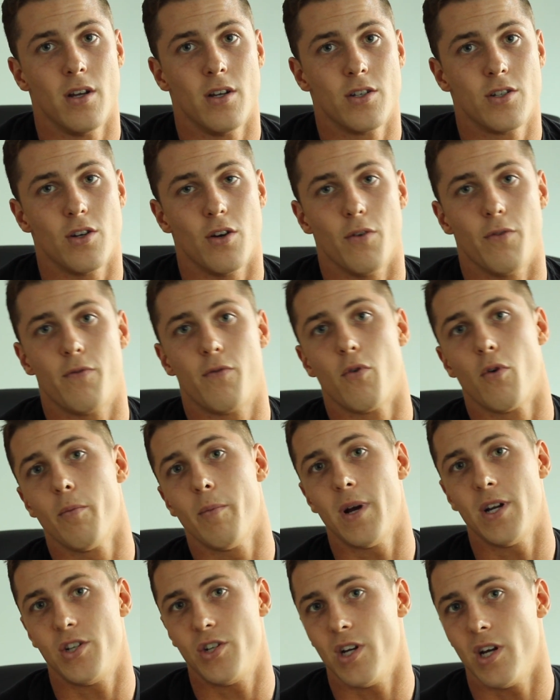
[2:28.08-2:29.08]
So for
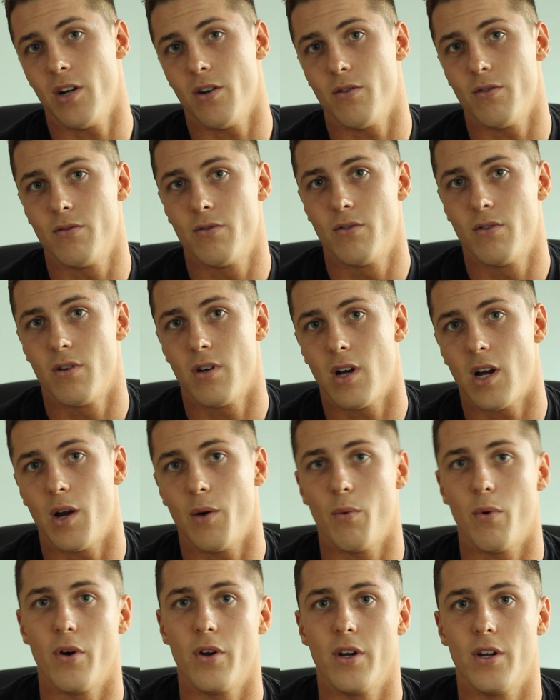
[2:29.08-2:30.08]
my channel,
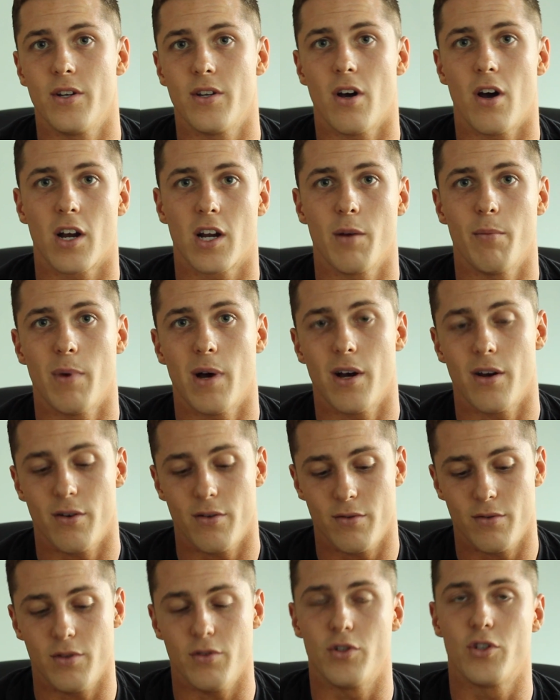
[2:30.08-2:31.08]
I want to talk
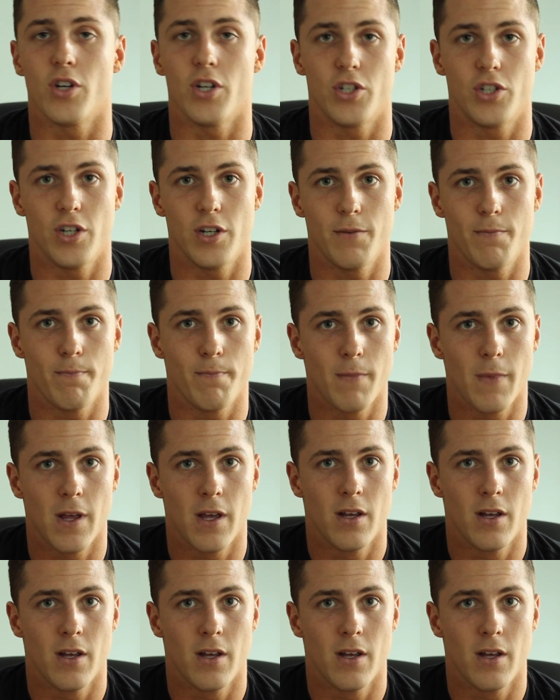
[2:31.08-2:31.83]
about nutrition,